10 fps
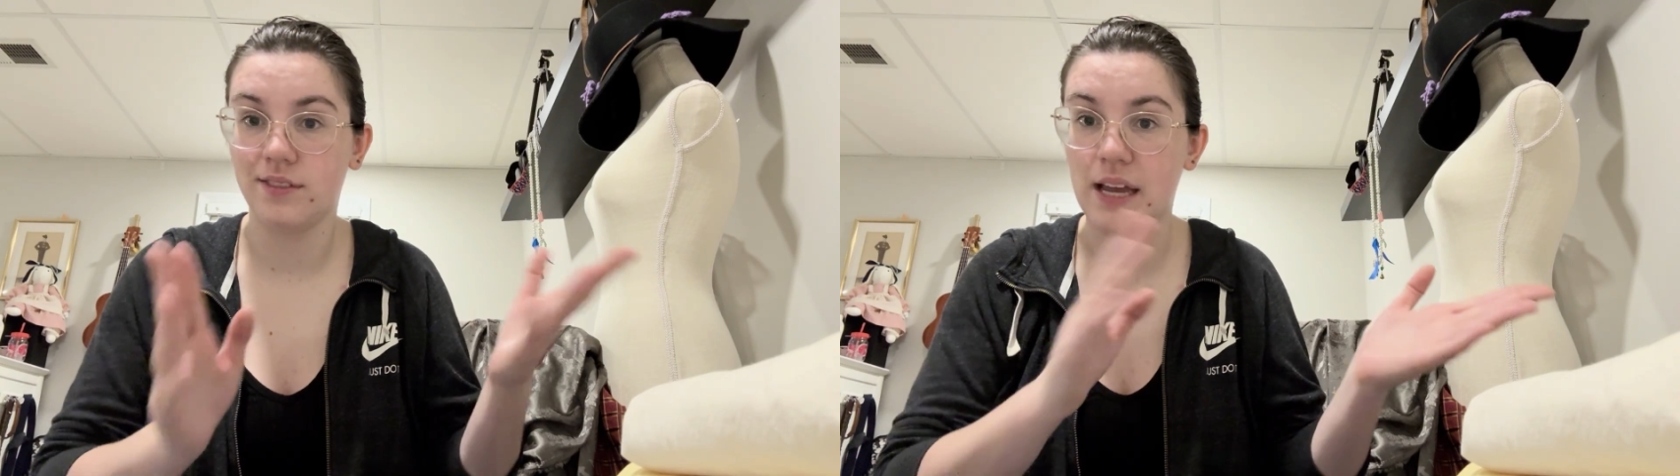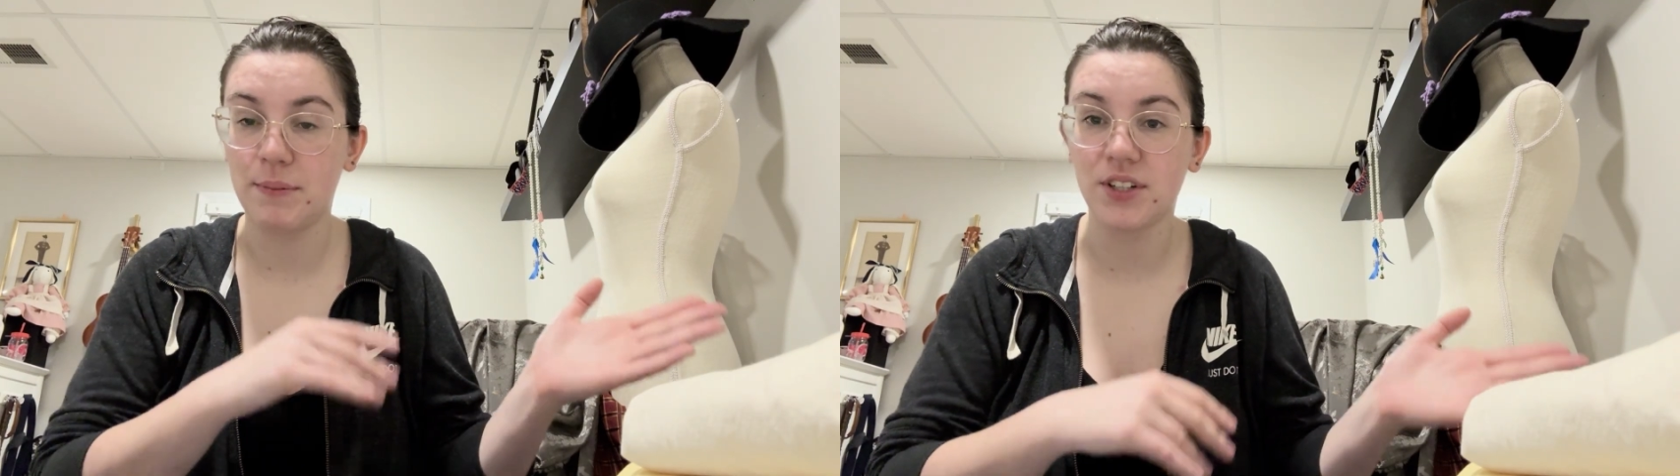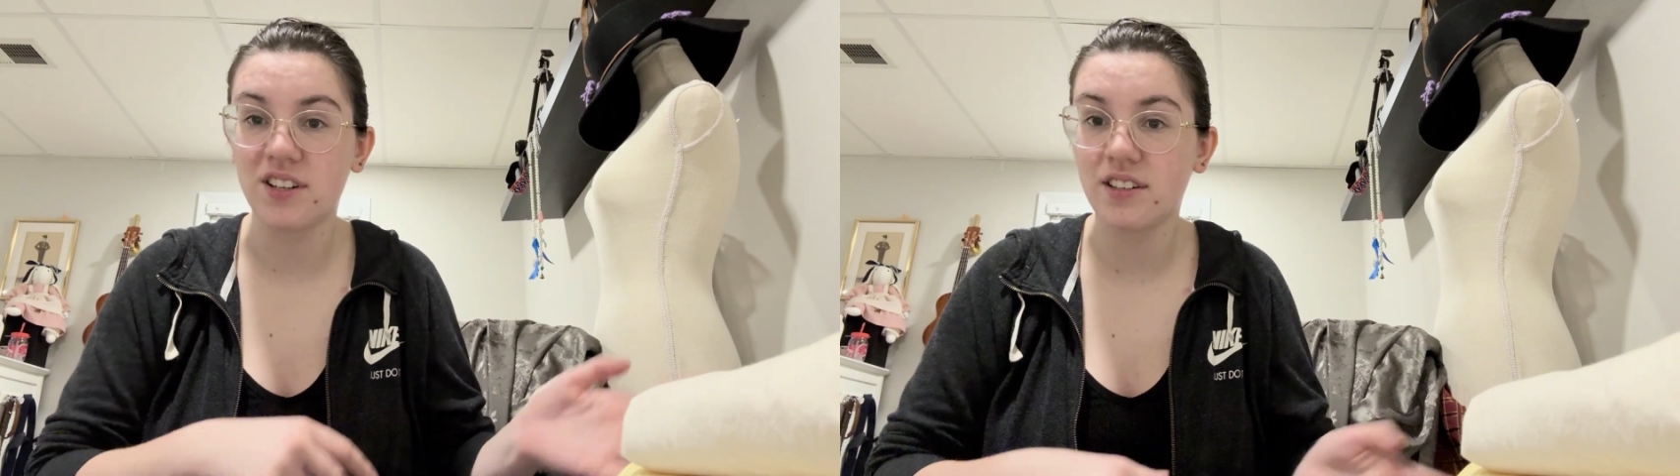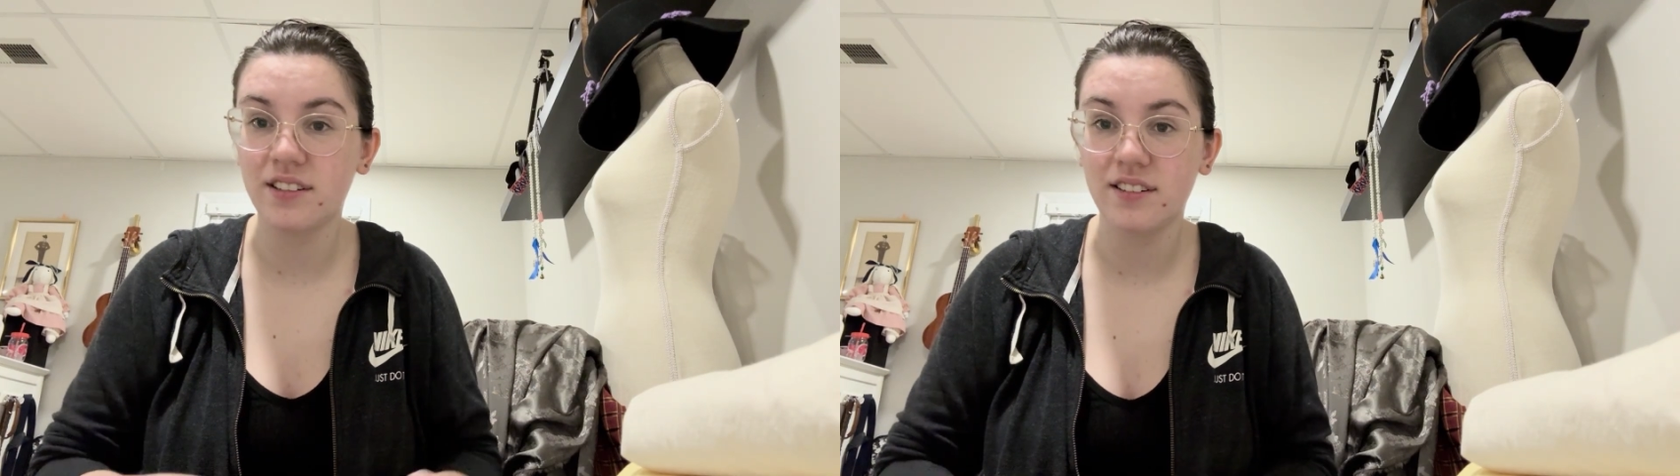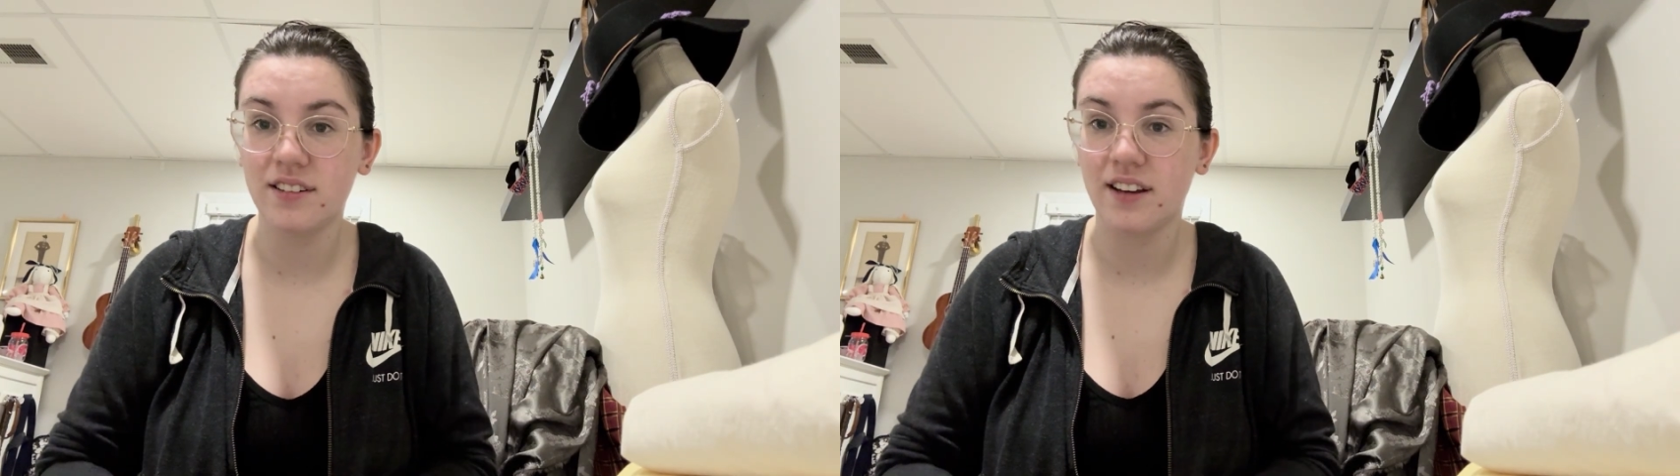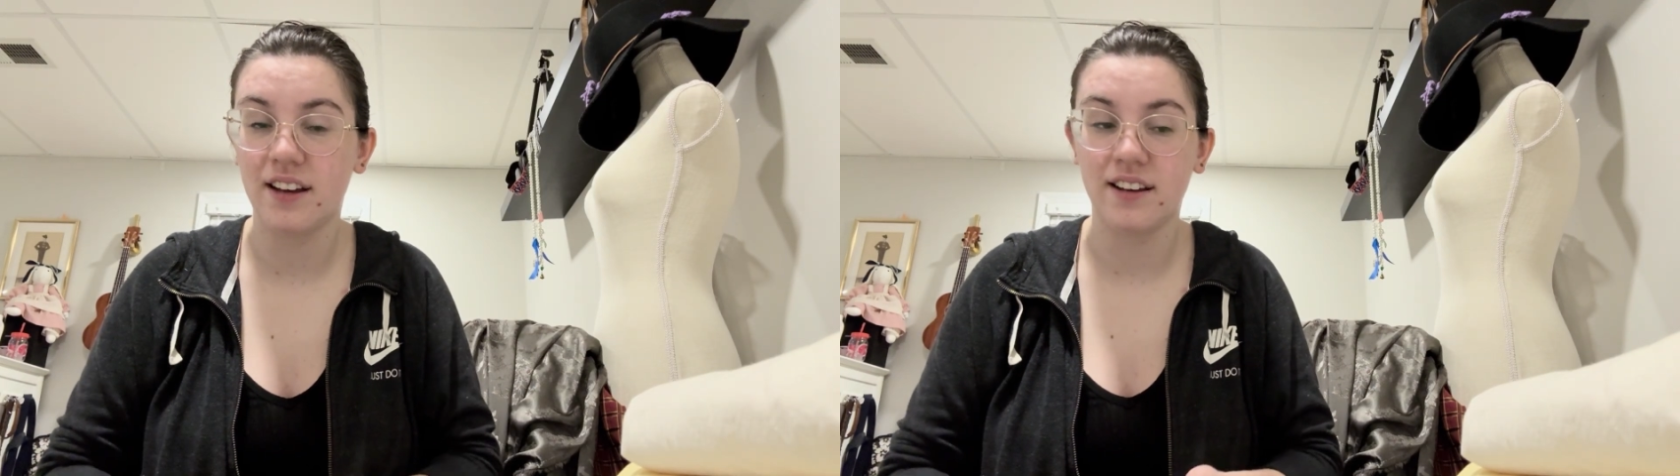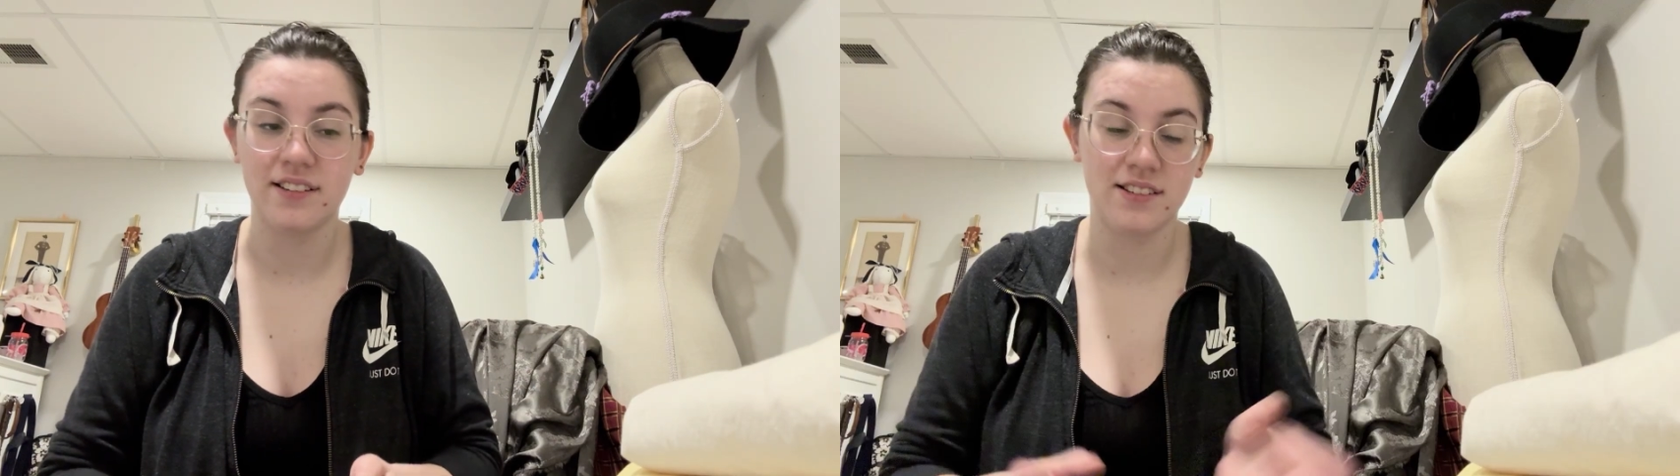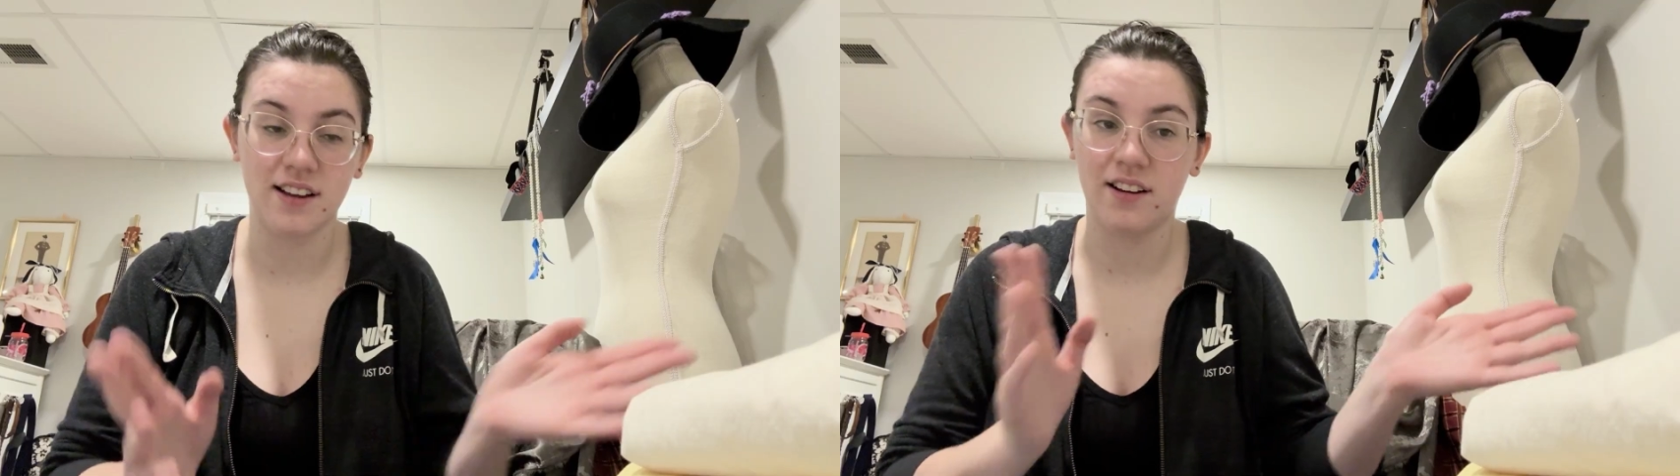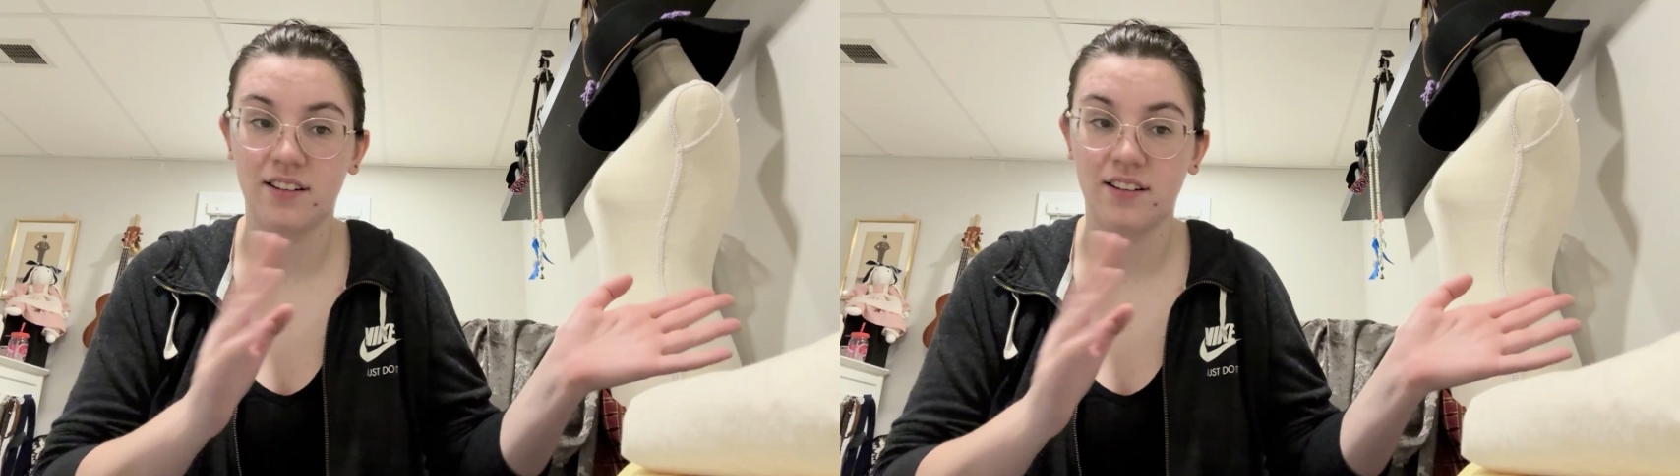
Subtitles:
labeled on as